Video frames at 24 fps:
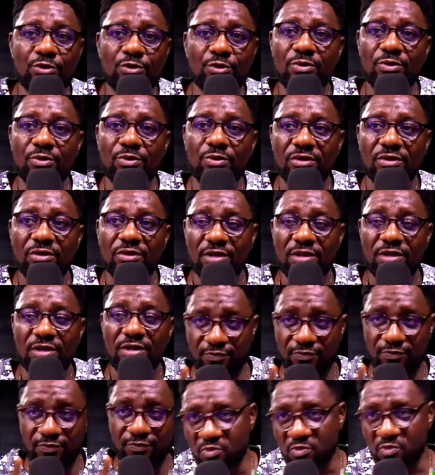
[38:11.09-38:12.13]
If people on
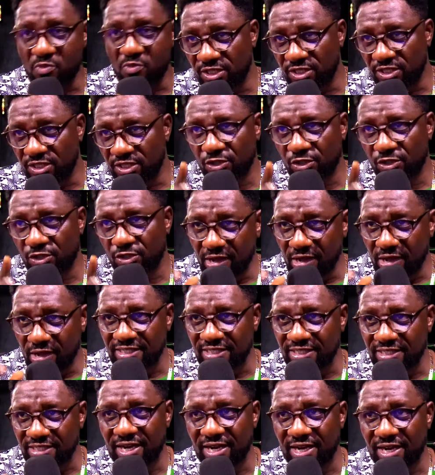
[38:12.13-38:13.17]
TikTok and Instagram are
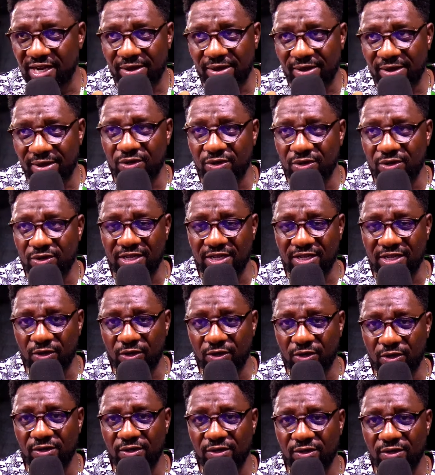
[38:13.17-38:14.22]
looking as well,
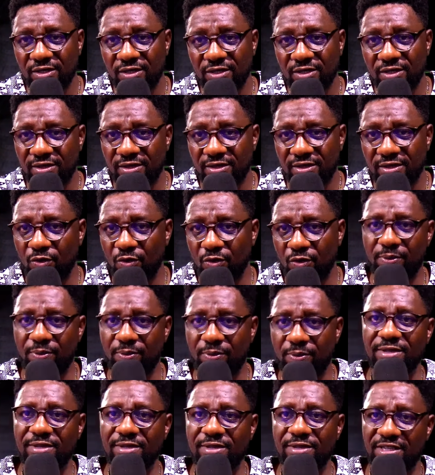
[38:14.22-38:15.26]
they will probably see
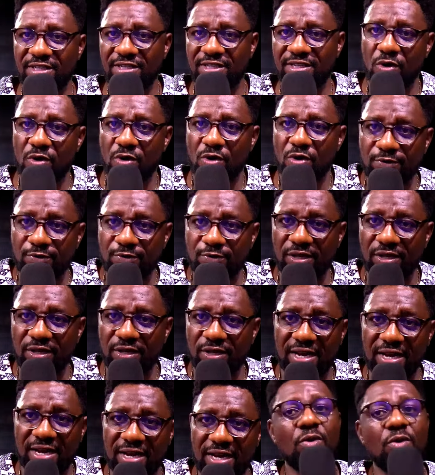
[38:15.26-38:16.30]
what I'm doing. And, oh,
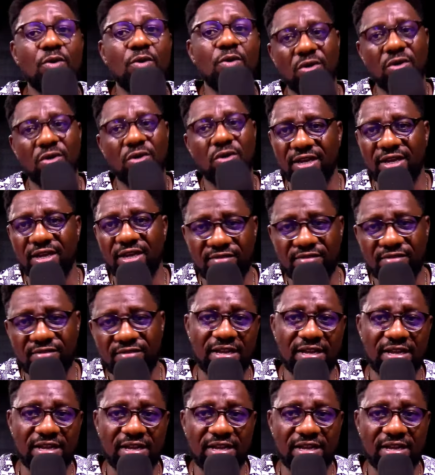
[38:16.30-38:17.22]
okay, African Giant is here.